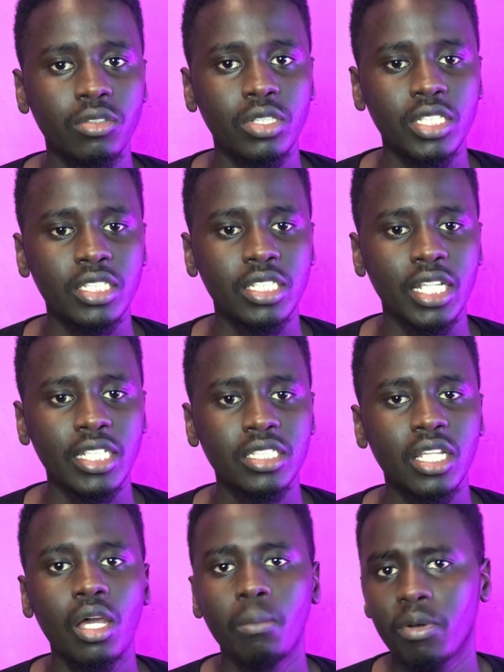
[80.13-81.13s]
on this list
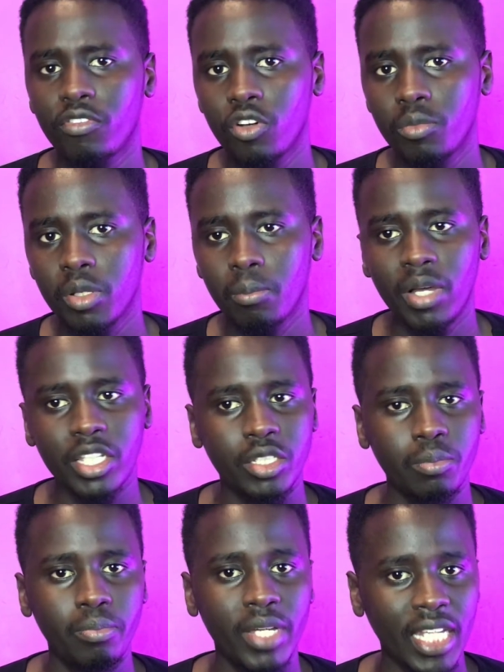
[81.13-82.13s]
performed much
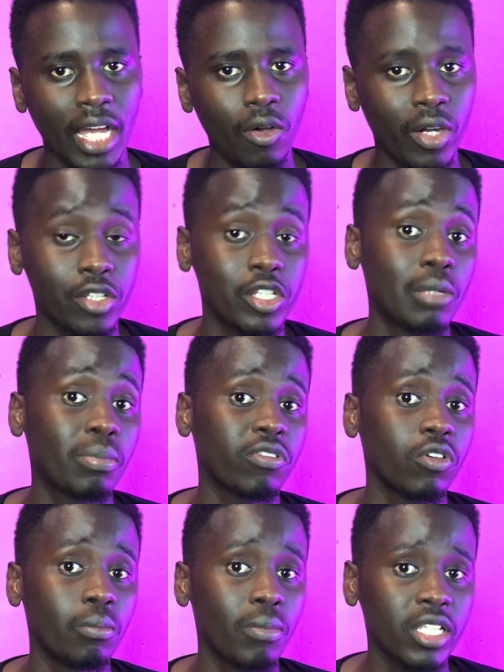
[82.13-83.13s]
better, or actually
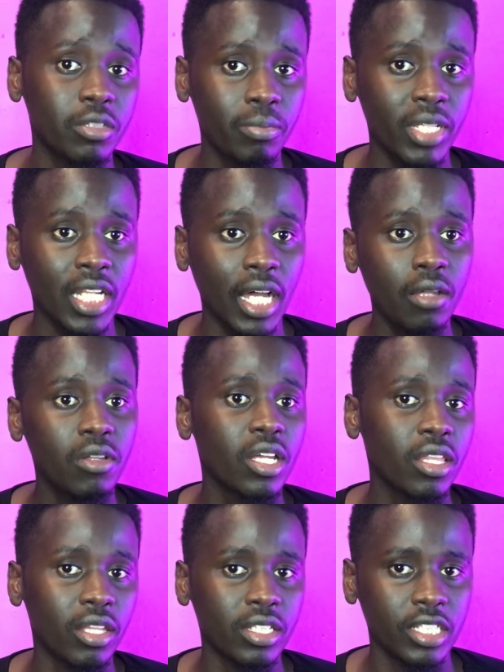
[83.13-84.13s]
performed much better
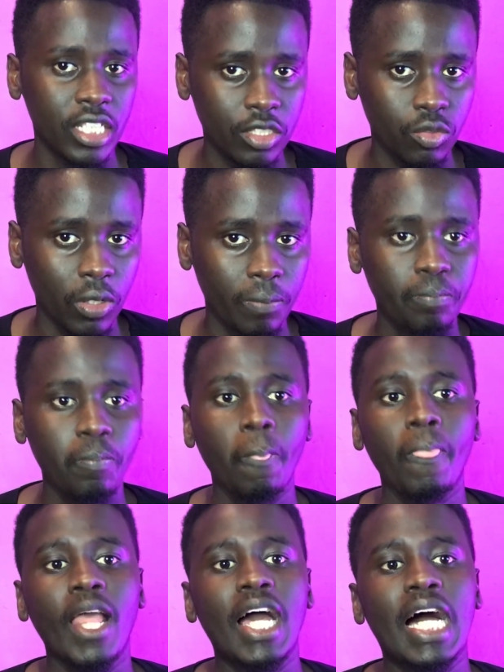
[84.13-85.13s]
than this one.
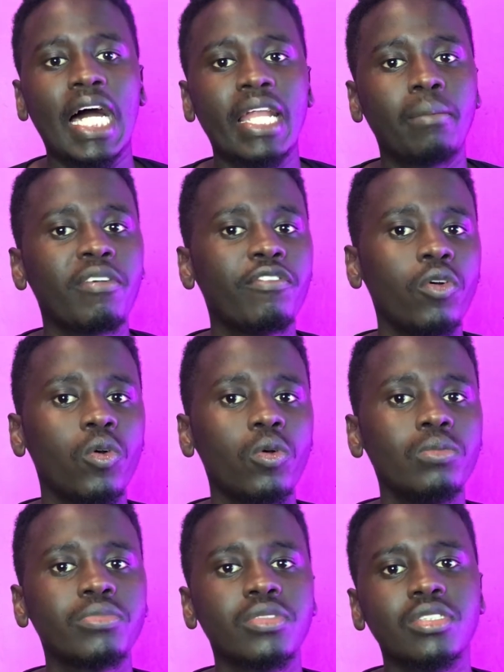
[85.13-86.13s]
Number 4
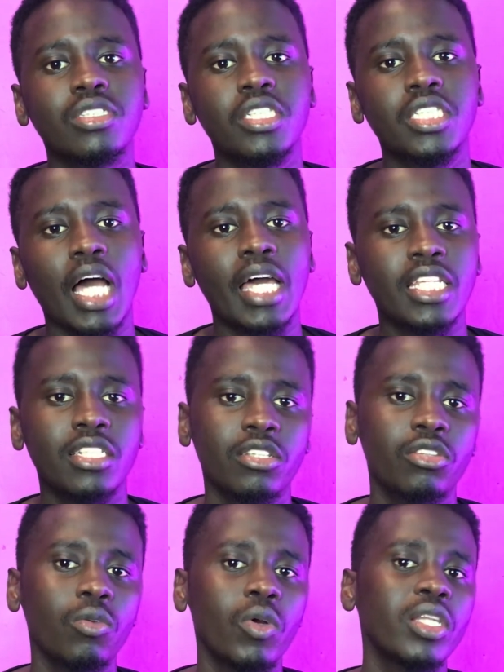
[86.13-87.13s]
is an
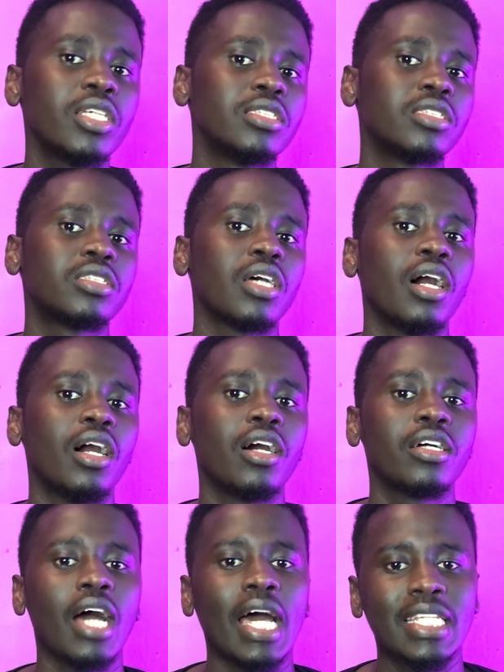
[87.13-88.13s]
interesting one. It's
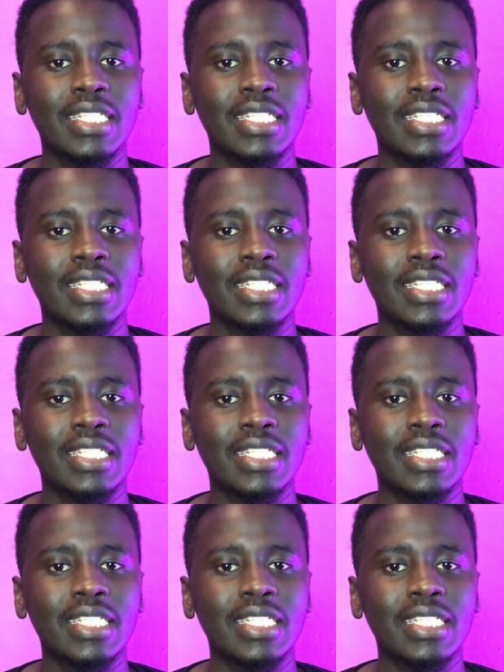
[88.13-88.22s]
a